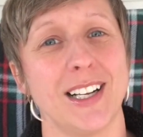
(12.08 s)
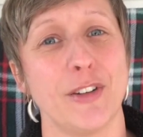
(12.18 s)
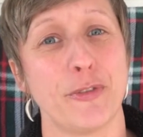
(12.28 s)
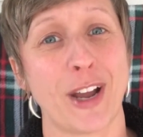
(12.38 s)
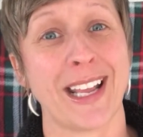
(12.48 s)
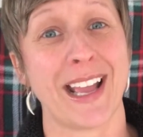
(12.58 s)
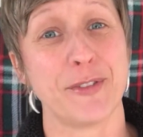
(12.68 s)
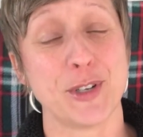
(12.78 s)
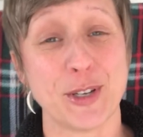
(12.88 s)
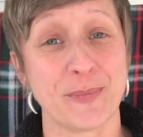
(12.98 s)
Friday
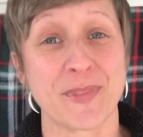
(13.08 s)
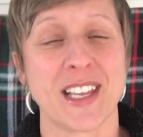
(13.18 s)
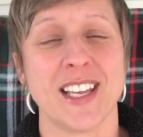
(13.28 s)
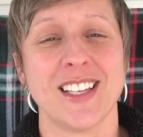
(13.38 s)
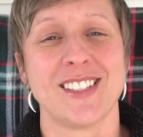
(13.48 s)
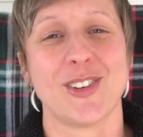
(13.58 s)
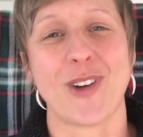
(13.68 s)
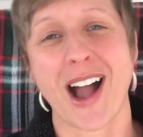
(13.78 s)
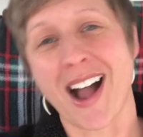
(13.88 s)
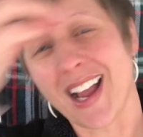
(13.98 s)
afternoon.
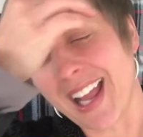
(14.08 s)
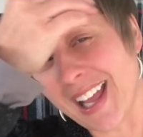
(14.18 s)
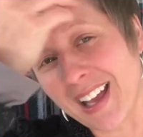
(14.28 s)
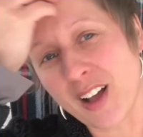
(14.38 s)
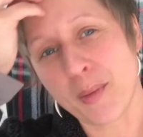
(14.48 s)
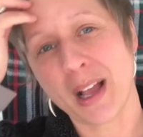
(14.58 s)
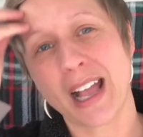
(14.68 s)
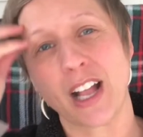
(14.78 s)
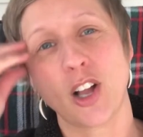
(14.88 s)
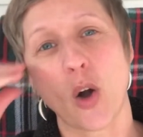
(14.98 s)
So I am
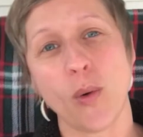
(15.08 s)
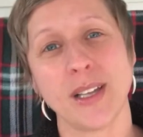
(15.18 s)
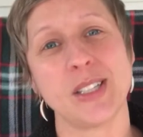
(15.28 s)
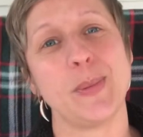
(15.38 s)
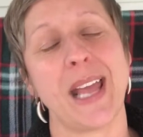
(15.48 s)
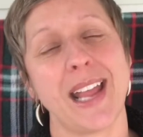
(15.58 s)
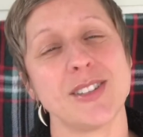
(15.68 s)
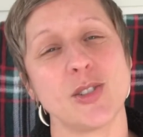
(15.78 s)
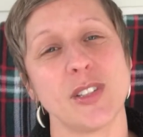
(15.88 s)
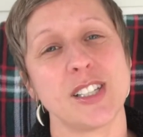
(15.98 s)
going to be
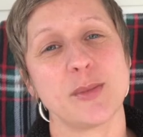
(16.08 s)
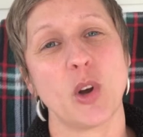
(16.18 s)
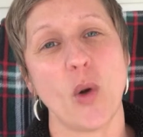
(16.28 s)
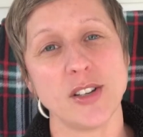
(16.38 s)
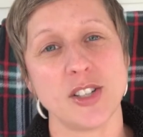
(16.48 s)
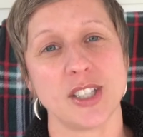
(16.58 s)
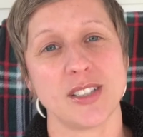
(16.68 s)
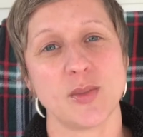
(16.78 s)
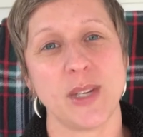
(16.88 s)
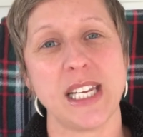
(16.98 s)
answering some
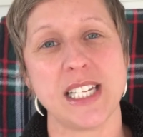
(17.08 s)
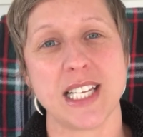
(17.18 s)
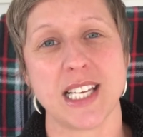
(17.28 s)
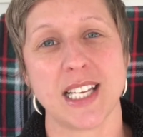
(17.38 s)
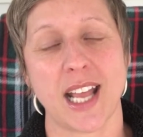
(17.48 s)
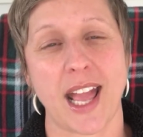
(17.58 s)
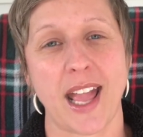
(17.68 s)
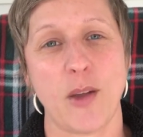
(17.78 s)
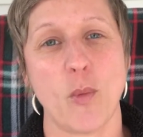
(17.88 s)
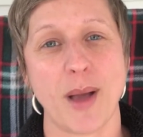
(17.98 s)
questions. We did
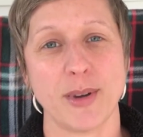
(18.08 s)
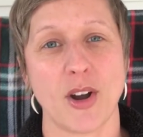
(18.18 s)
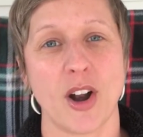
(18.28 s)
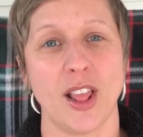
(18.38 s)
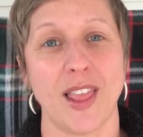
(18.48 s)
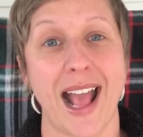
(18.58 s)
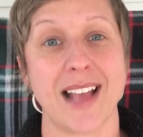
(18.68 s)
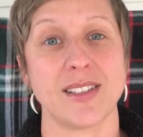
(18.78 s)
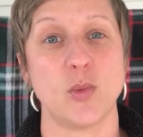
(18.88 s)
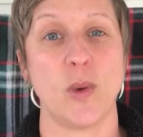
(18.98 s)
a webinar
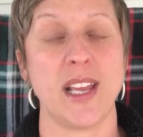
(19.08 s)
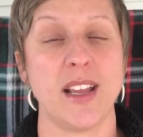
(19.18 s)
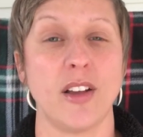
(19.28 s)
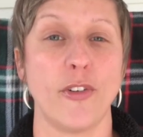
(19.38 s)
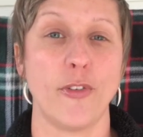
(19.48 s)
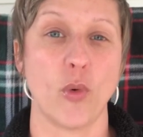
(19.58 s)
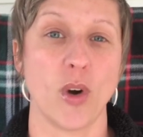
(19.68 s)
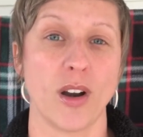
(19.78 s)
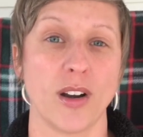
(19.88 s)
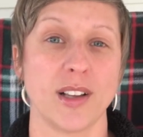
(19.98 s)
last week
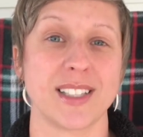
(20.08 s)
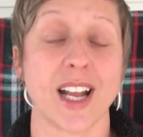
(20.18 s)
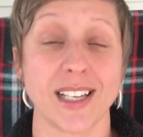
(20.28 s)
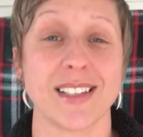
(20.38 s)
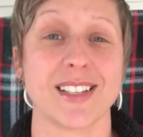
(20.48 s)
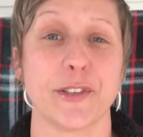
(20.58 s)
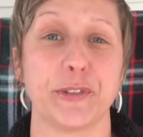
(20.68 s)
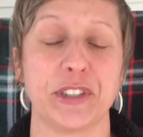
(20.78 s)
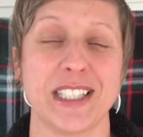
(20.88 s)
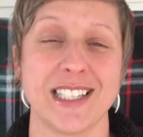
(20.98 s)
for a stocking
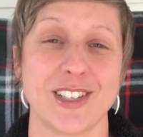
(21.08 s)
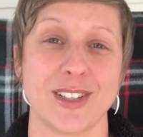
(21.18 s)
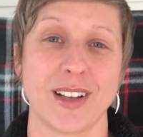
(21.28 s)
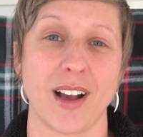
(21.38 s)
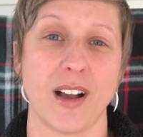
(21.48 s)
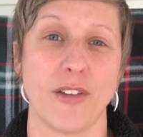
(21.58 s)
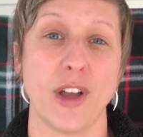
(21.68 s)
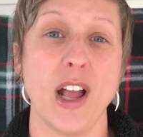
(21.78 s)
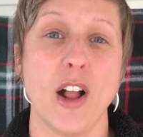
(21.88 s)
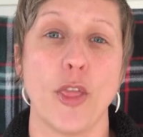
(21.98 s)
stuffer edition of
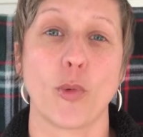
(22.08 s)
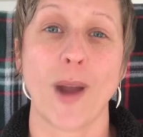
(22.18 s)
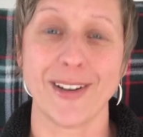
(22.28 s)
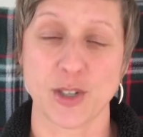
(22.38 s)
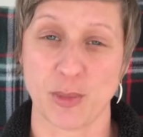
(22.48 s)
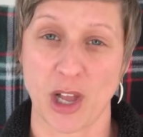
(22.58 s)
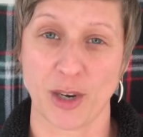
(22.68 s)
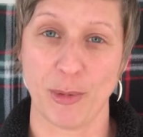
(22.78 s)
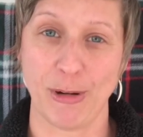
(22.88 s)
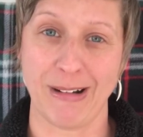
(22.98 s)
the Writer's
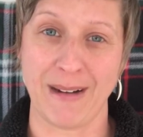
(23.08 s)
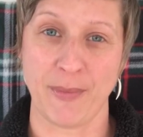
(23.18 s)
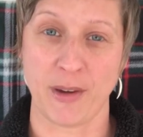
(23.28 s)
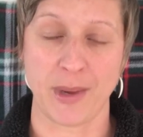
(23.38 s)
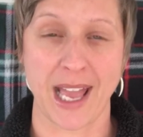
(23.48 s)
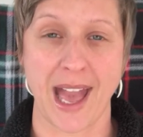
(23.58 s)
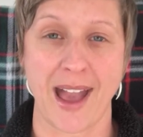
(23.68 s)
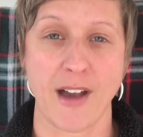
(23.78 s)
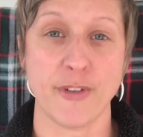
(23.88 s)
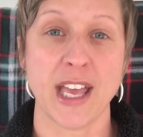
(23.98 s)
Block program that we
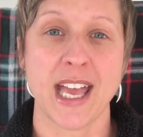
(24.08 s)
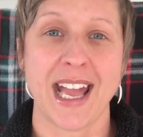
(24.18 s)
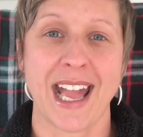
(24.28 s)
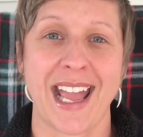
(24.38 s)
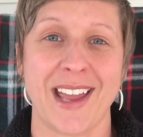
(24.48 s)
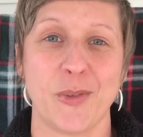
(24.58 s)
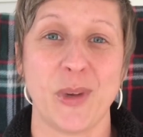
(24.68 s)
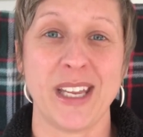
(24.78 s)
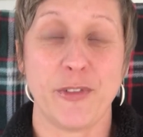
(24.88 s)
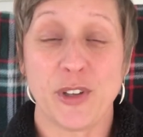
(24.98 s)
have, and
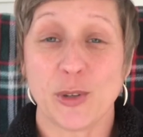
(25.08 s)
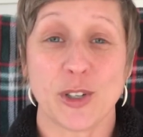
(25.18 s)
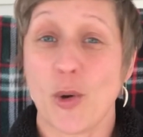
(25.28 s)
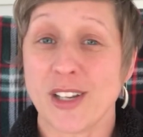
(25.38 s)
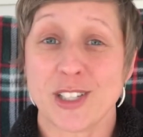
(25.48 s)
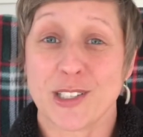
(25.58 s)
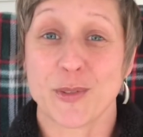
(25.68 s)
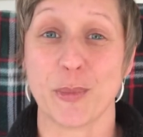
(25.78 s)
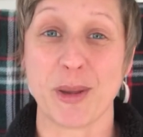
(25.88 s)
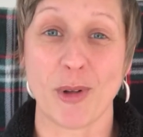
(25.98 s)
we fielded questions
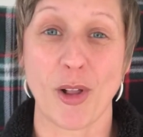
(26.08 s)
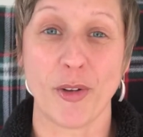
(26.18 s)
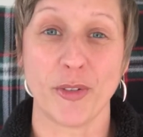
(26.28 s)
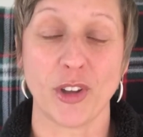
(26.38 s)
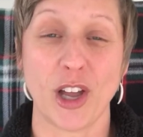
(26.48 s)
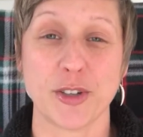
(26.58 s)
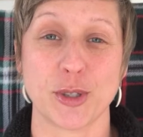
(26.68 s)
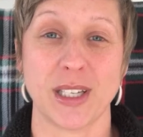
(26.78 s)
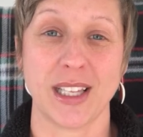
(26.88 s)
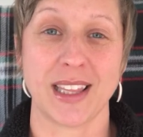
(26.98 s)
from people all over the
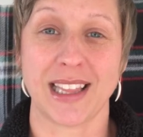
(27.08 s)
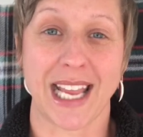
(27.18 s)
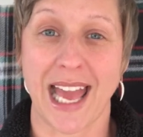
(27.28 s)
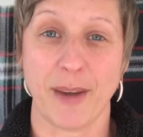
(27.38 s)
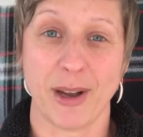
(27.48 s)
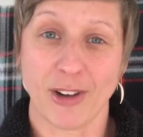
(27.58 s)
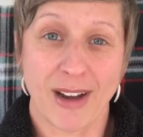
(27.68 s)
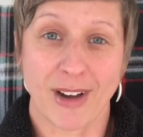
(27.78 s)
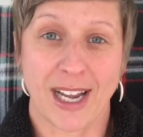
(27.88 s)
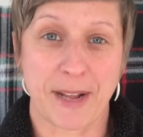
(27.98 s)
country that they had about
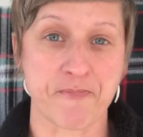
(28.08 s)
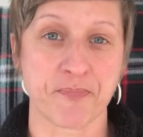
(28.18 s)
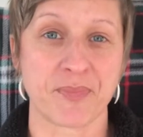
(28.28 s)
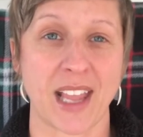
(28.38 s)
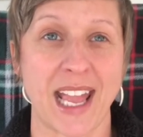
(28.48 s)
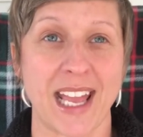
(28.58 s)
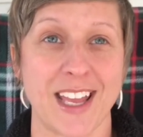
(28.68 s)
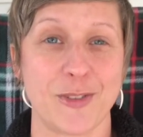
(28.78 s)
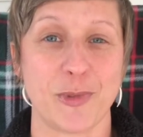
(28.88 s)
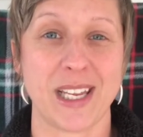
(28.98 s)
grant writing.
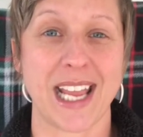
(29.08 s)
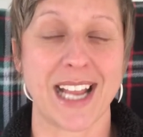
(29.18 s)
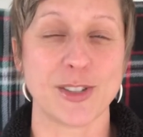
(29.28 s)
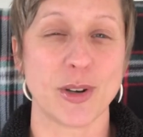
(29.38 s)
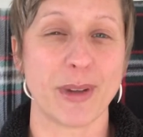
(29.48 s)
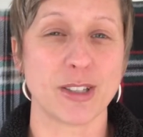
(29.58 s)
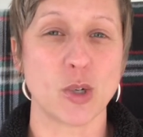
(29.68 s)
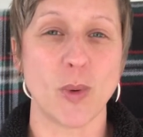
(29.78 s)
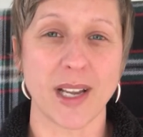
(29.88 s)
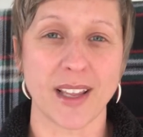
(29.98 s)
And we answered about
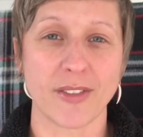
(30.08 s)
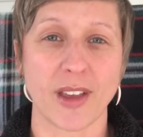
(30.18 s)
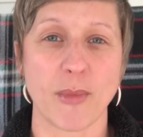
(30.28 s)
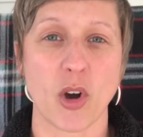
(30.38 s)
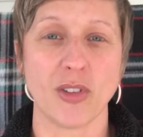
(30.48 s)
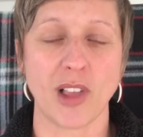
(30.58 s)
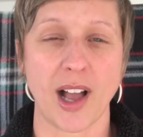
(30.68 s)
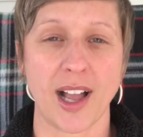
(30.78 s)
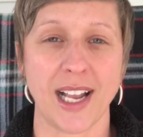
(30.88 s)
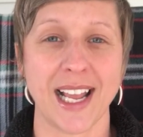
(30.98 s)
20 of them
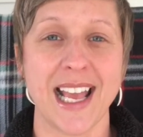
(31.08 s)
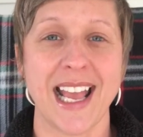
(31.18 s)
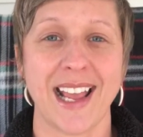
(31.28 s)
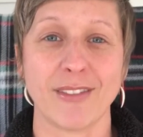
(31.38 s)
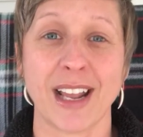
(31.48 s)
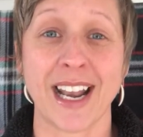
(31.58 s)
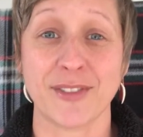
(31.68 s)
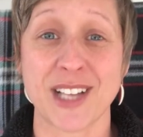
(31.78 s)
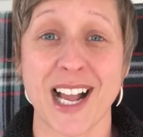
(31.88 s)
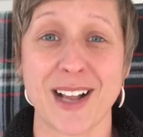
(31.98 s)
online and ran out
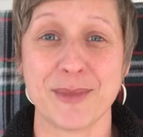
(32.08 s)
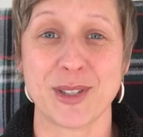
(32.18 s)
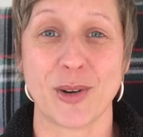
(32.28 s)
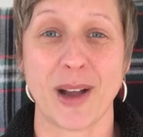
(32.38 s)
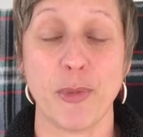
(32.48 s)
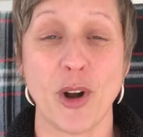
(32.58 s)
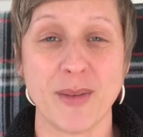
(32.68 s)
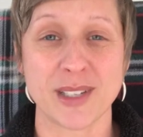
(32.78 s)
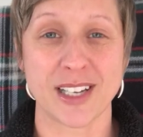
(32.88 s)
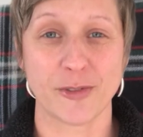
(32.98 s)
of time, so I
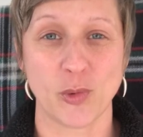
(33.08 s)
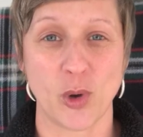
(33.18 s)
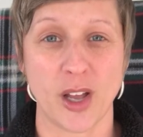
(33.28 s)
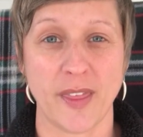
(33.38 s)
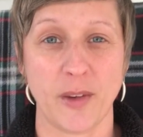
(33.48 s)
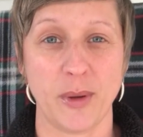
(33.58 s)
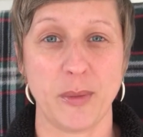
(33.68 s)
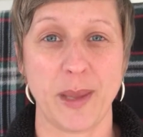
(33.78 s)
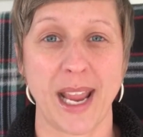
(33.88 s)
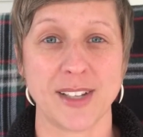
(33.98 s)
promised everyone that we
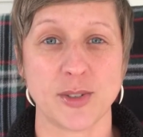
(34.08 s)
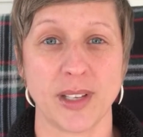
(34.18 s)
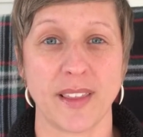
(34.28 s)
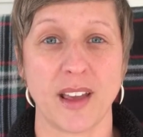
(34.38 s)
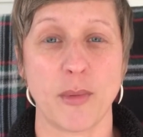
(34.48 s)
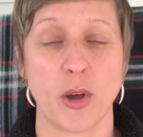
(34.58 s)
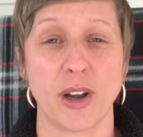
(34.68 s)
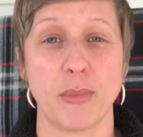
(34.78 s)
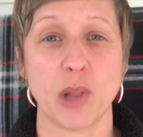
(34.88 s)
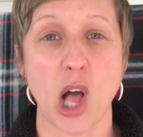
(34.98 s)
would be answering them on
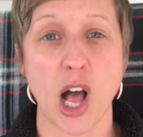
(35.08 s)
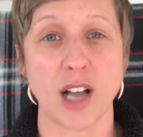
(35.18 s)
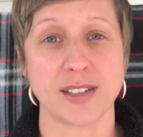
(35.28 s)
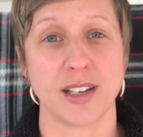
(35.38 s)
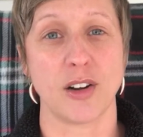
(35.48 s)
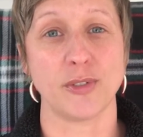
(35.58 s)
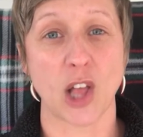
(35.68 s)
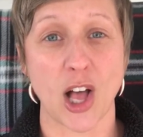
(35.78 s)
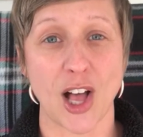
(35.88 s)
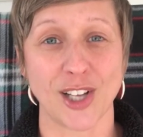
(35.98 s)
our blogs and our
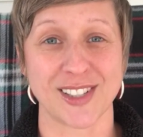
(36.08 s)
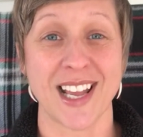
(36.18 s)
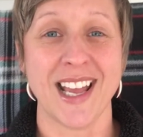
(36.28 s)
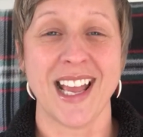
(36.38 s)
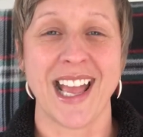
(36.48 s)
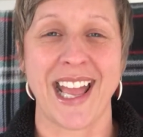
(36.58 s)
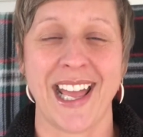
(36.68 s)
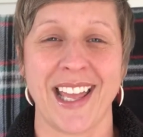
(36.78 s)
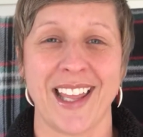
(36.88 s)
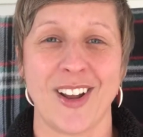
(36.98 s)
vlogs
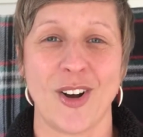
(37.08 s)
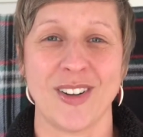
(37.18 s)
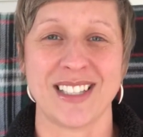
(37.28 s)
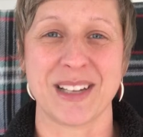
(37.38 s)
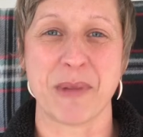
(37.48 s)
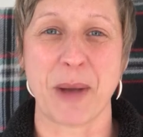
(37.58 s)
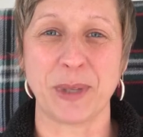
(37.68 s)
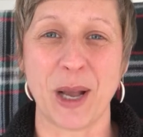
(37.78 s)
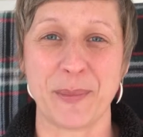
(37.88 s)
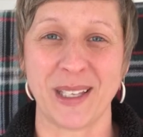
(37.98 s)
and on some
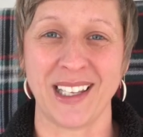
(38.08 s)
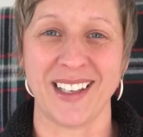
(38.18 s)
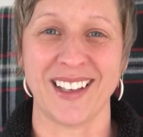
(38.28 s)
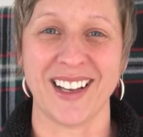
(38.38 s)
upcoming